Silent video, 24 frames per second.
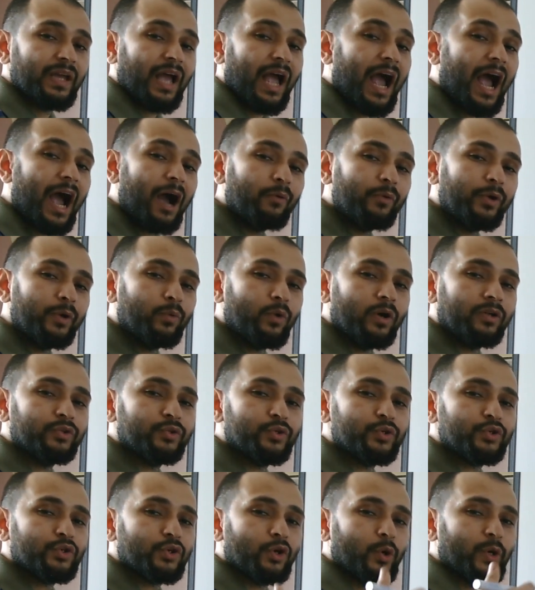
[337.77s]
How we want
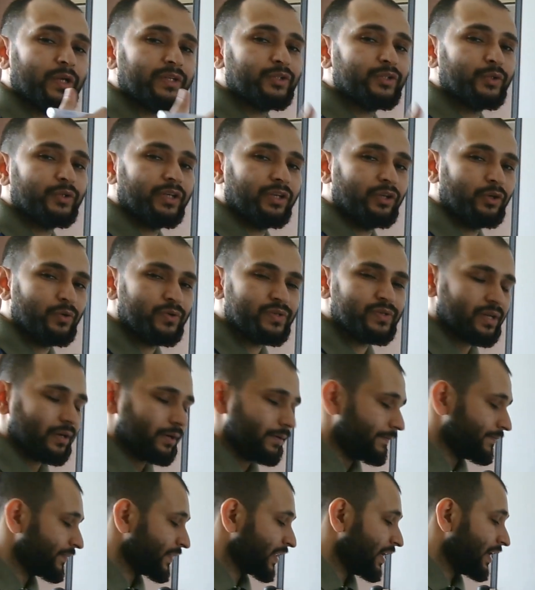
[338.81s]
to show it to the
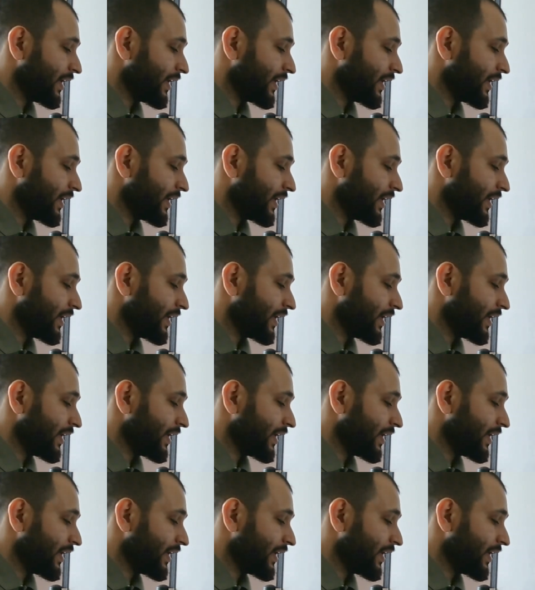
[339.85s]
user?